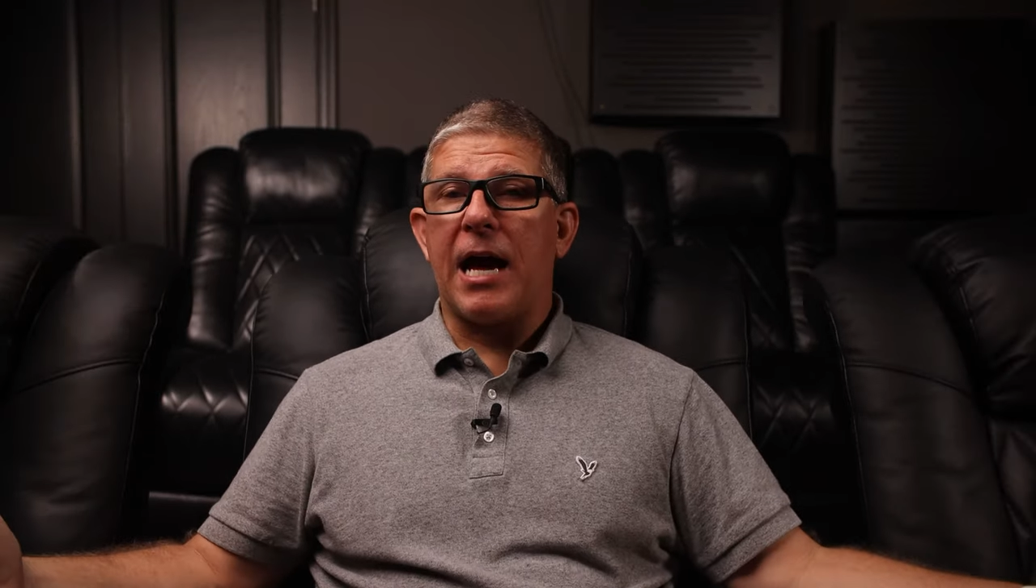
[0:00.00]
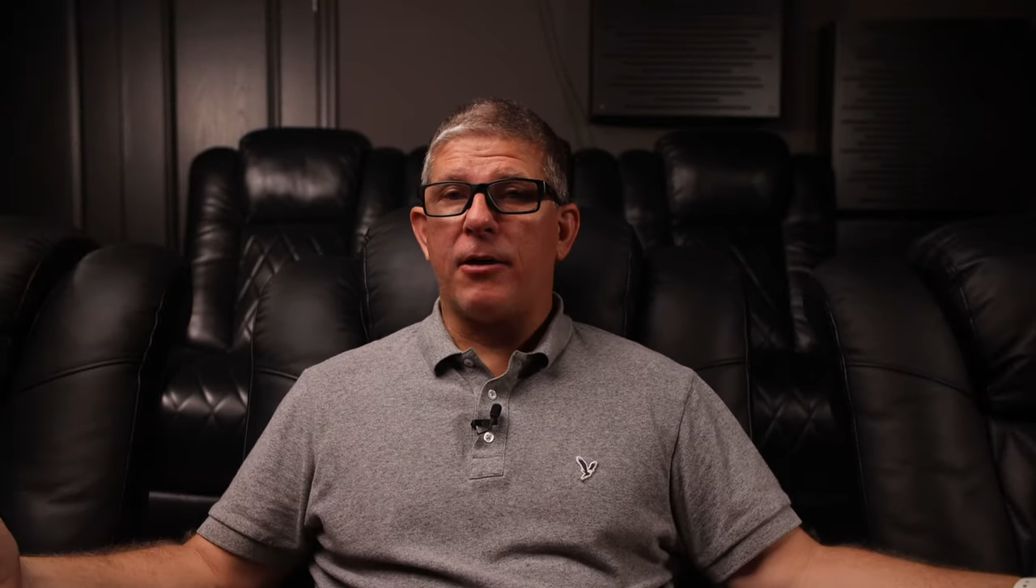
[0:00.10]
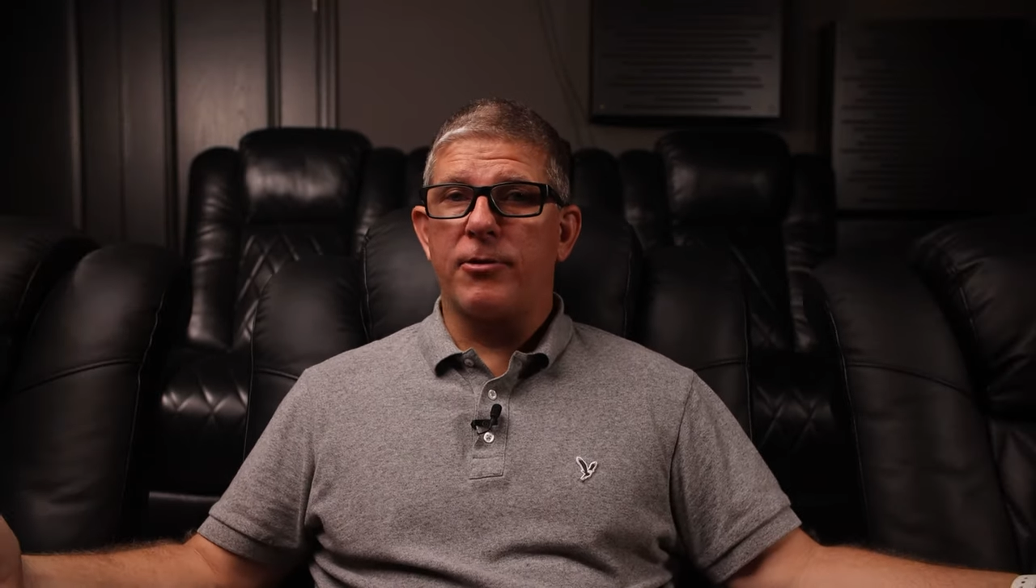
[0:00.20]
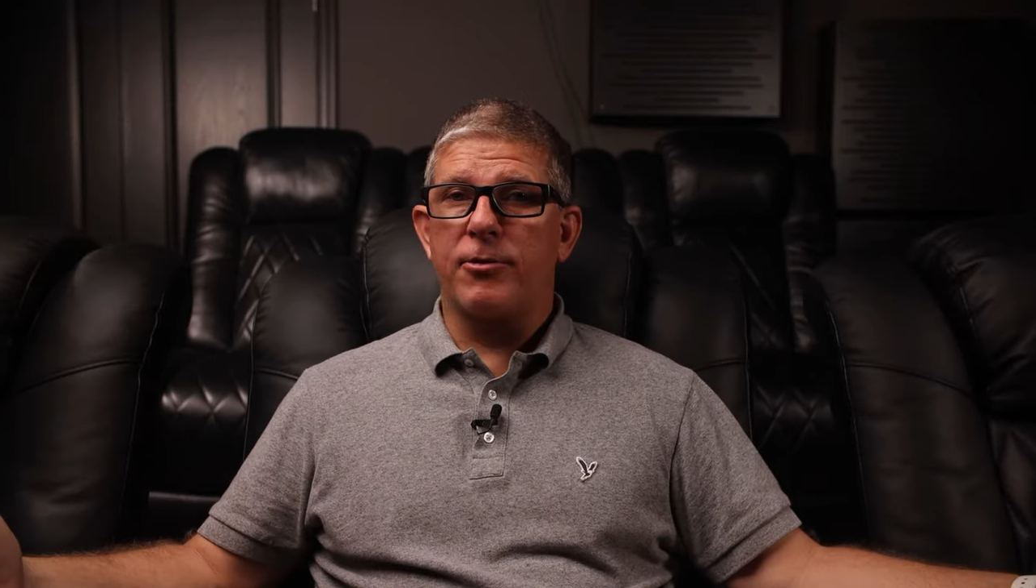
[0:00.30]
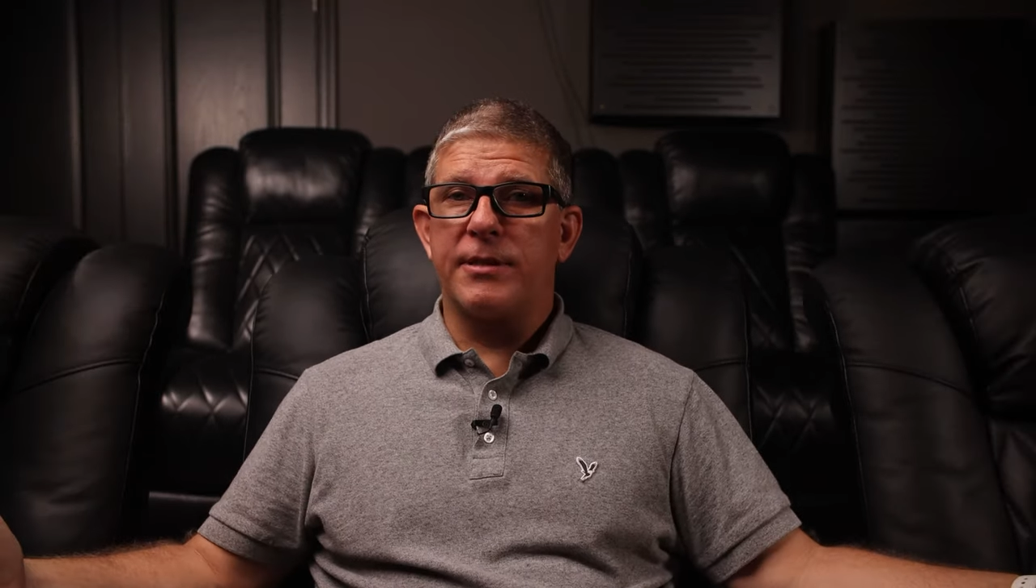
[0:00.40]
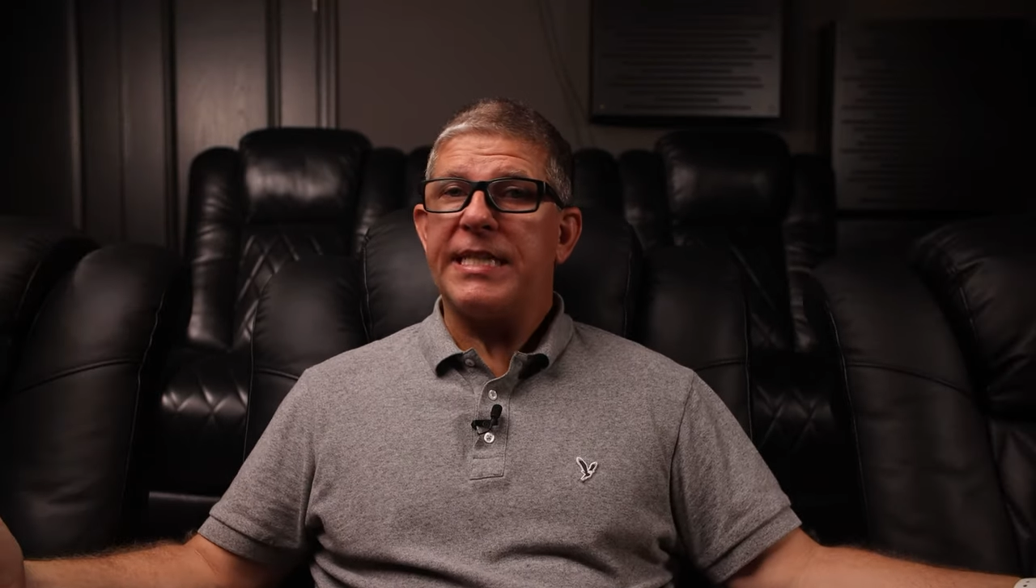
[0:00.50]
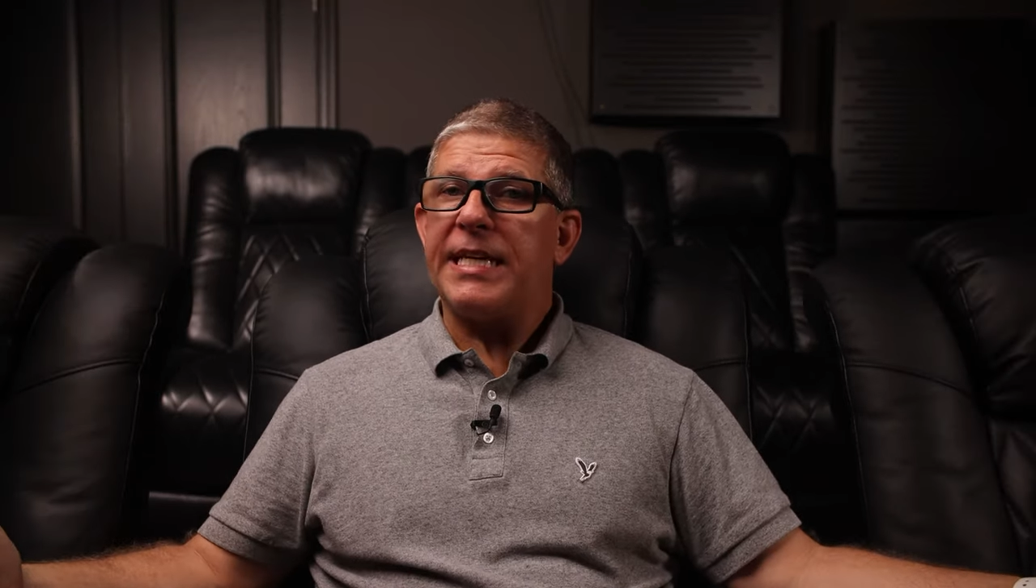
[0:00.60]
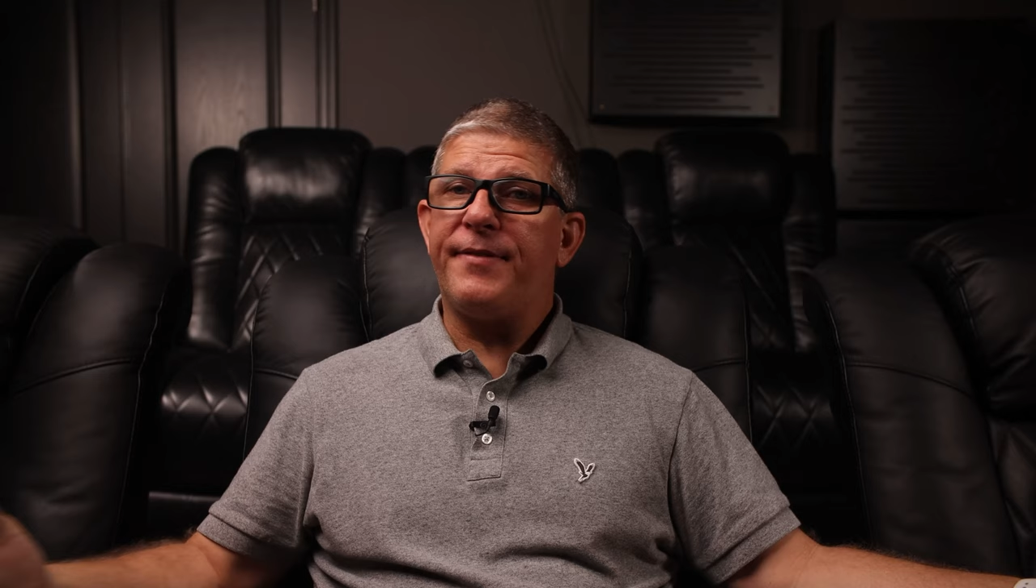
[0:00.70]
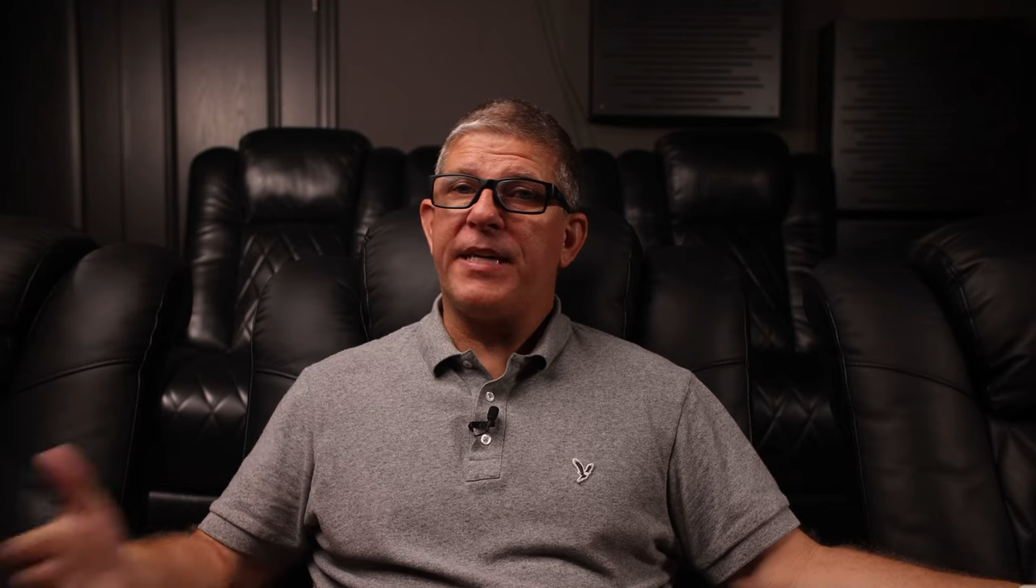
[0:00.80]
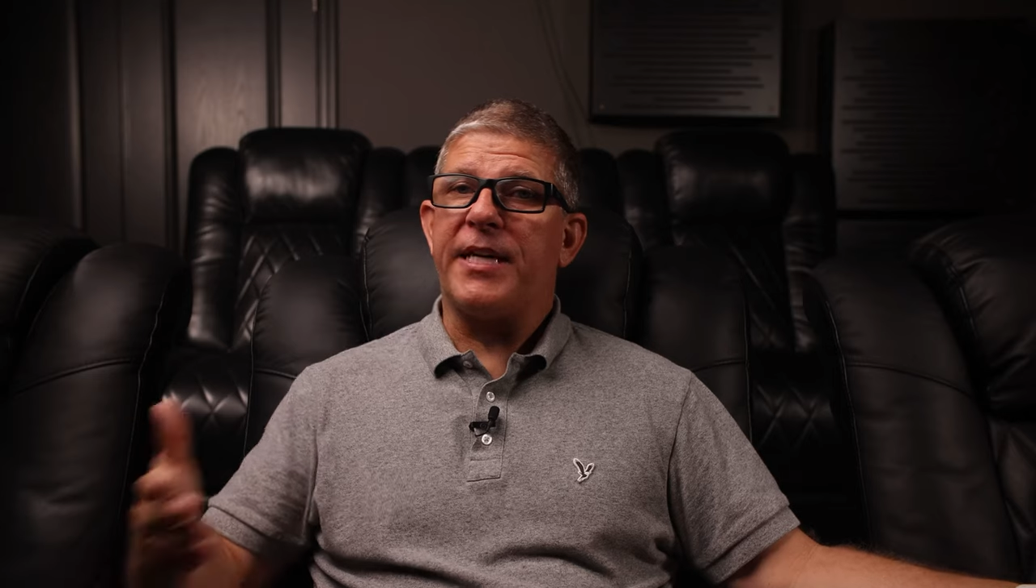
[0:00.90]
outdoor
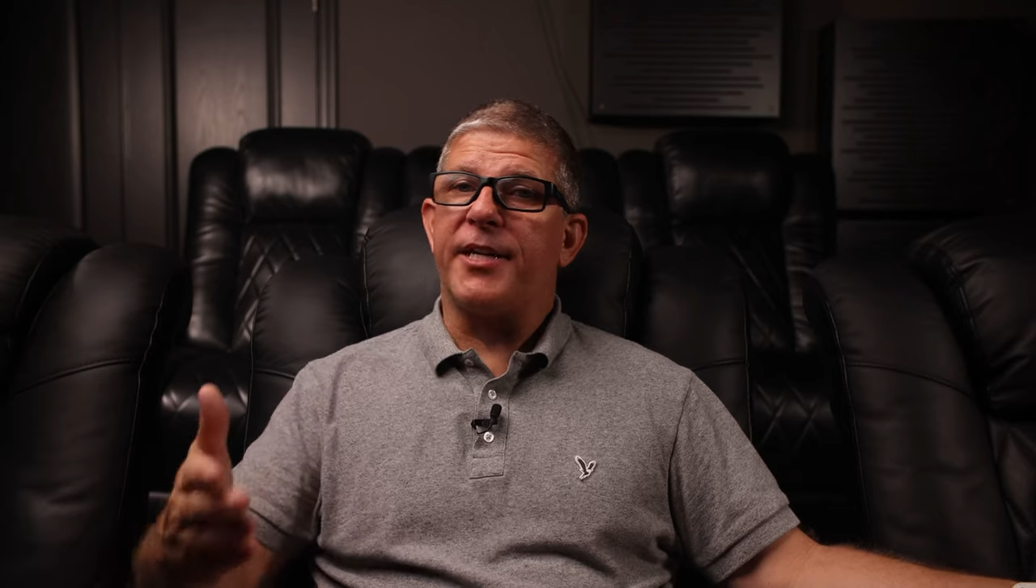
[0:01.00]
TV